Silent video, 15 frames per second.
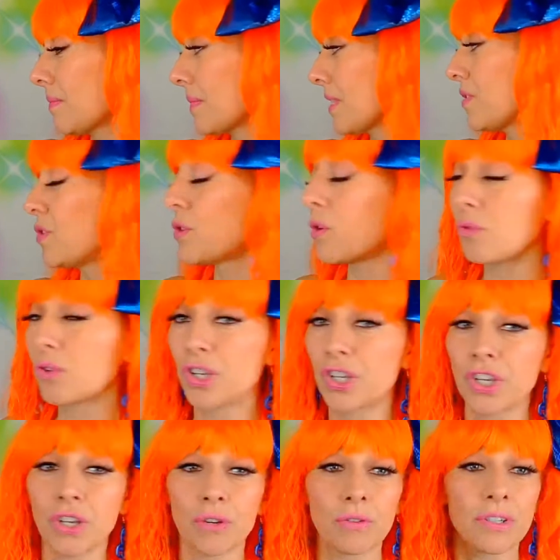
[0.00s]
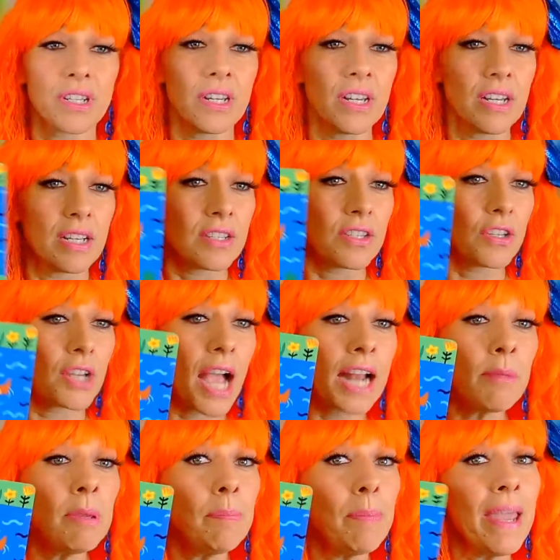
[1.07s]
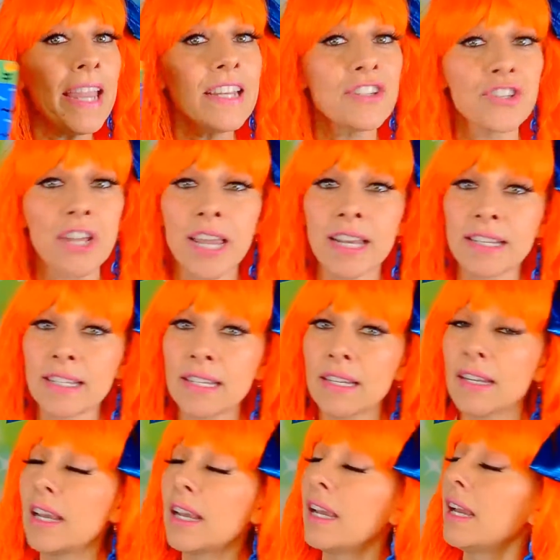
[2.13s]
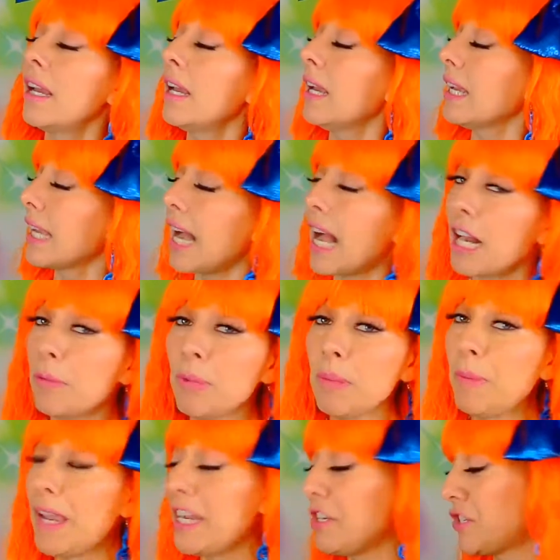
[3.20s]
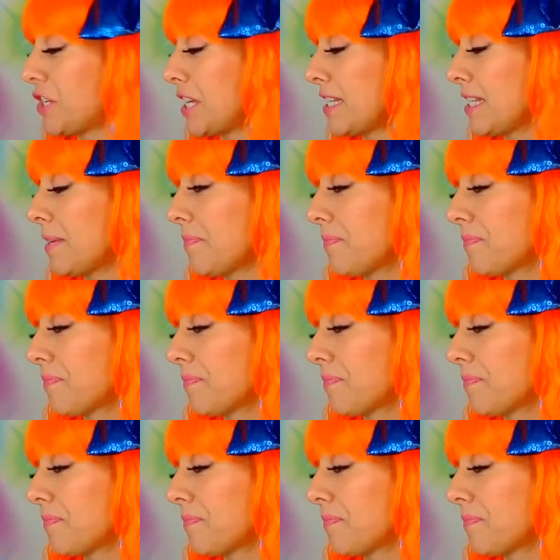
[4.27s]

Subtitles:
so cute. So you got to be patient. Got to be patient.